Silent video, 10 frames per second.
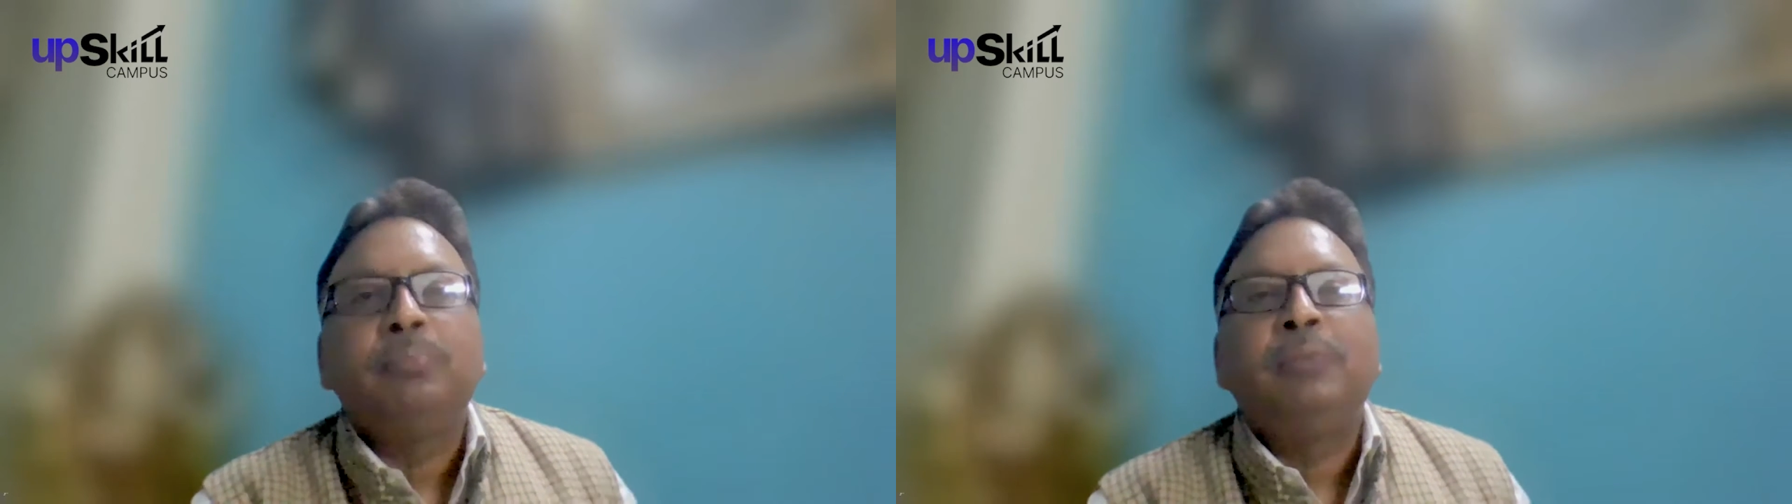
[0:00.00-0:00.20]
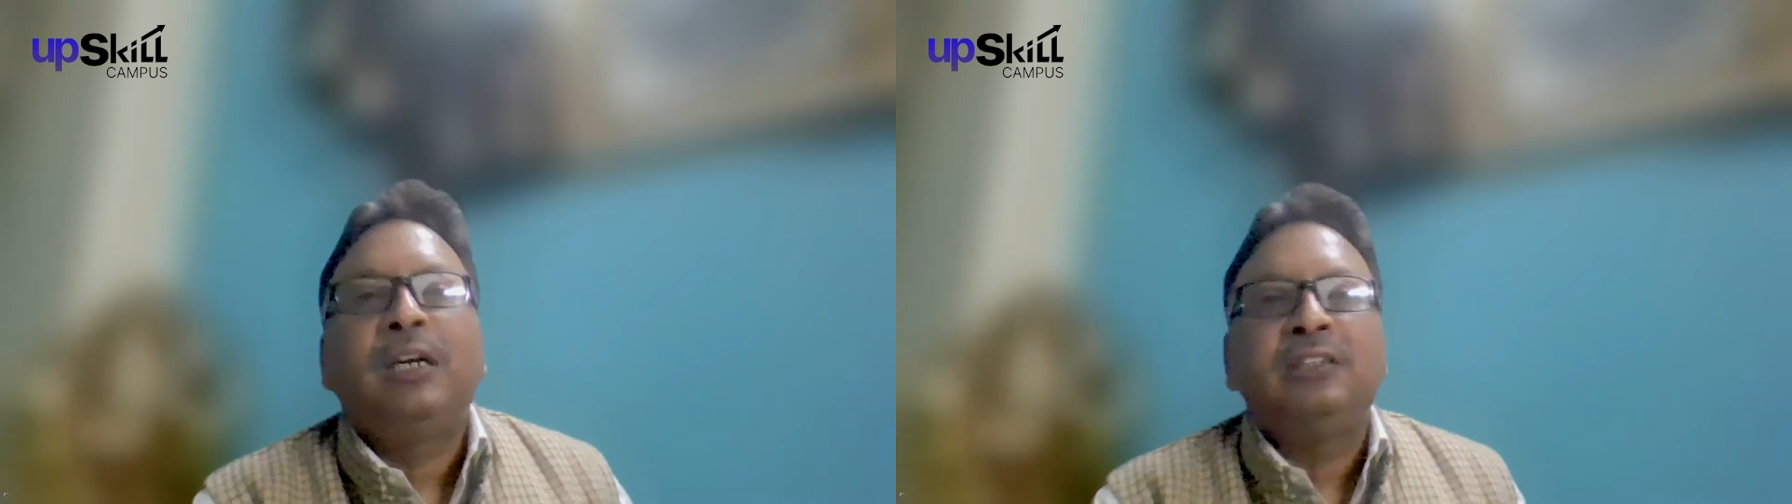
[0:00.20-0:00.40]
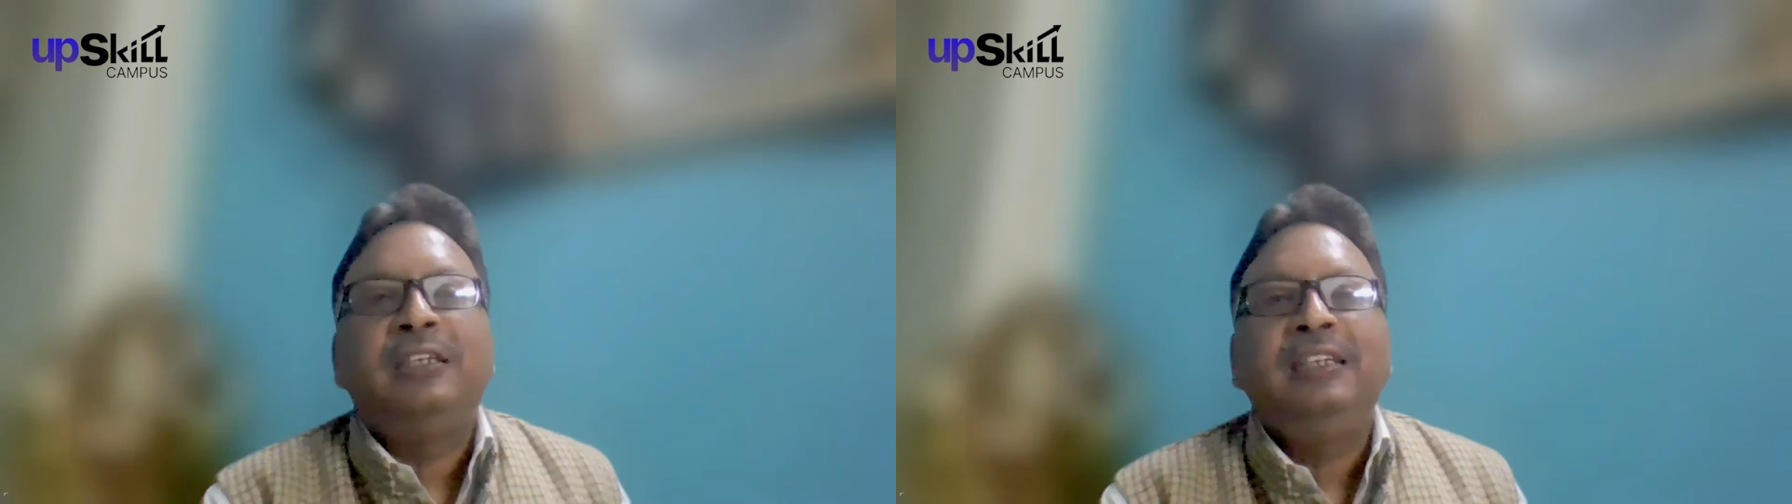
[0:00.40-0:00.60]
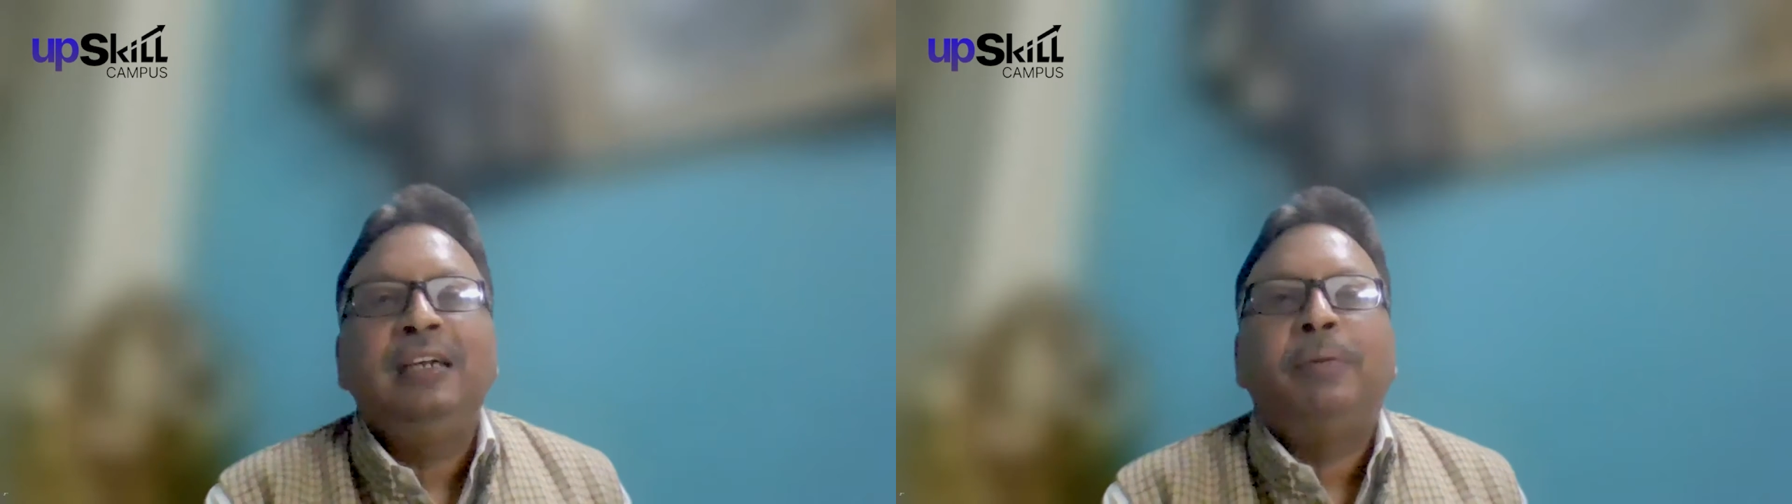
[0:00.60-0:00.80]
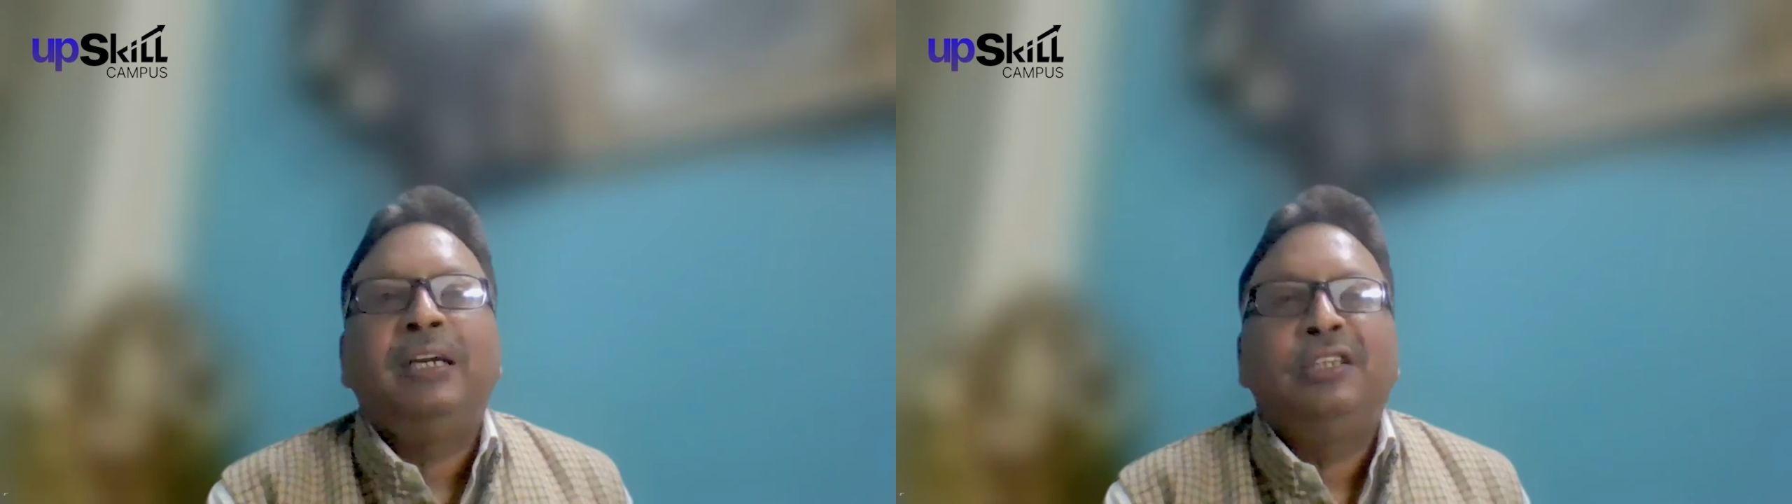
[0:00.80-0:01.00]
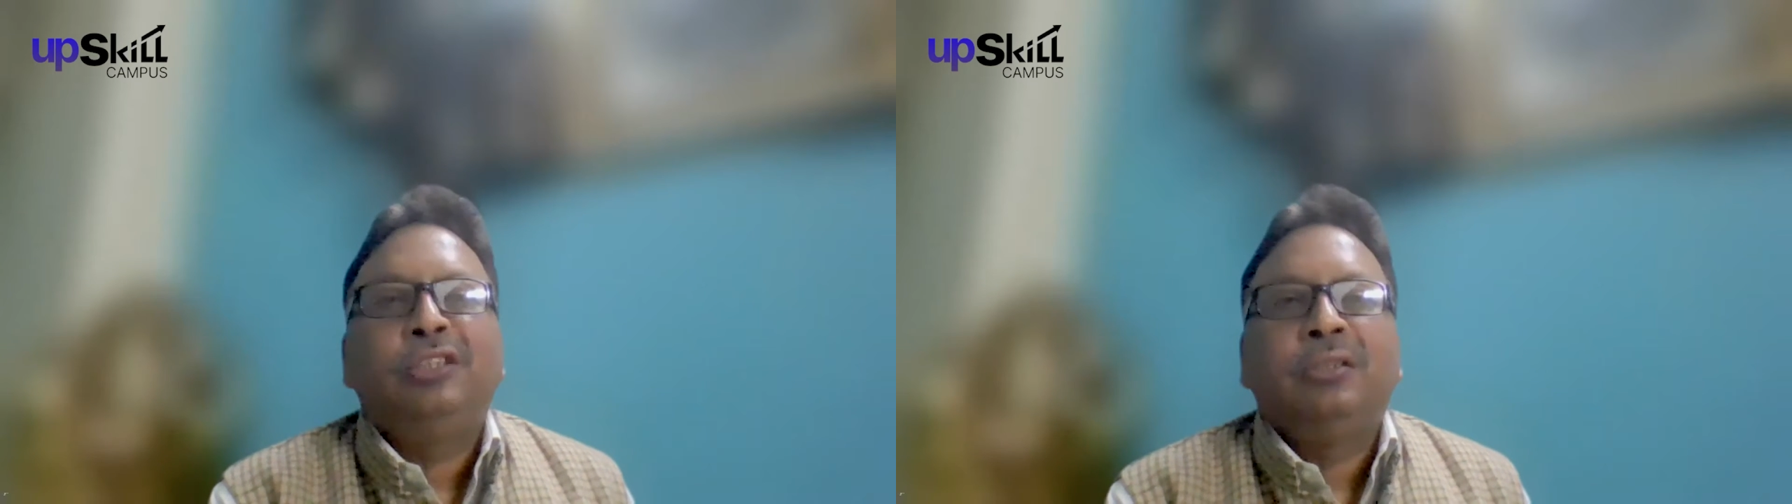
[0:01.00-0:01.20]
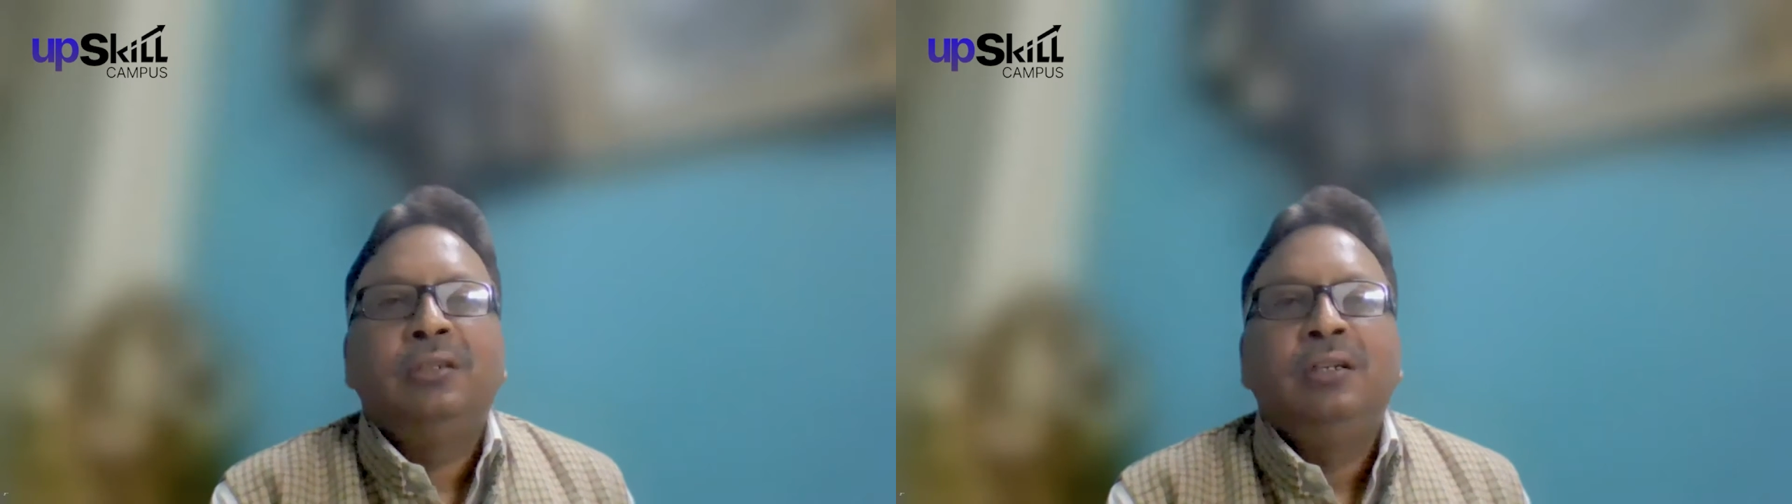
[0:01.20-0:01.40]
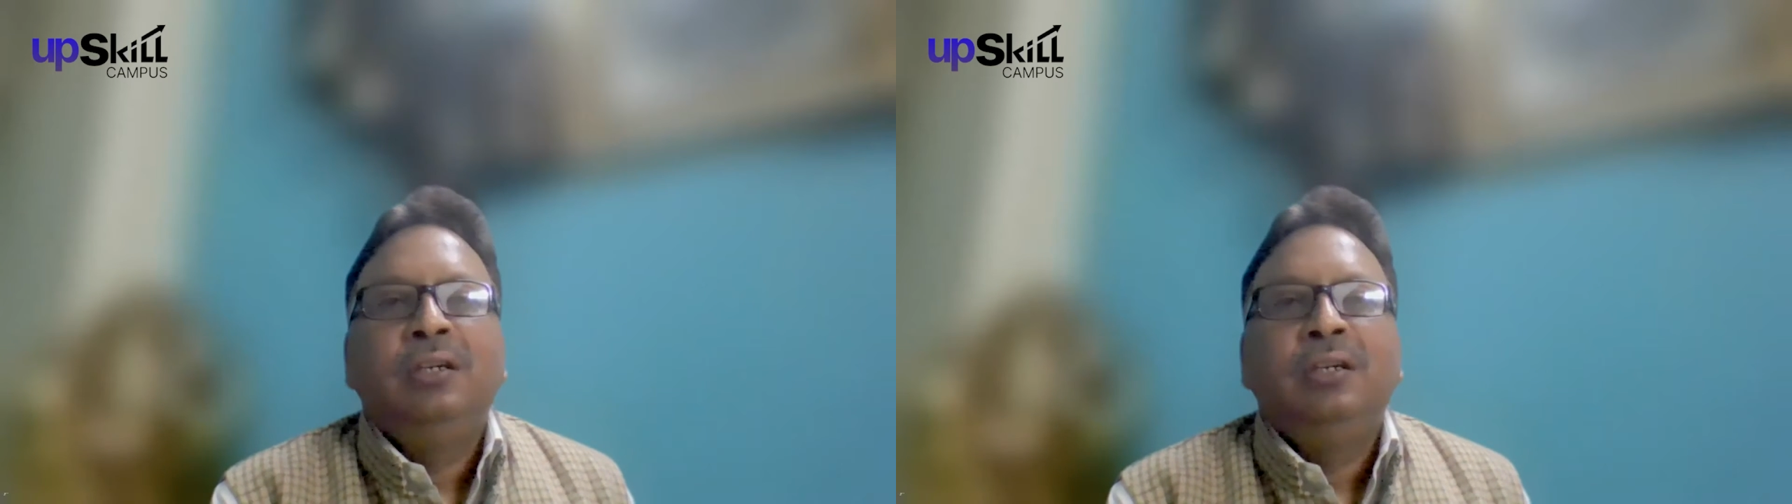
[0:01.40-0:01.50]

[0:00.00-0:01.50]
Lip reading: smart city application.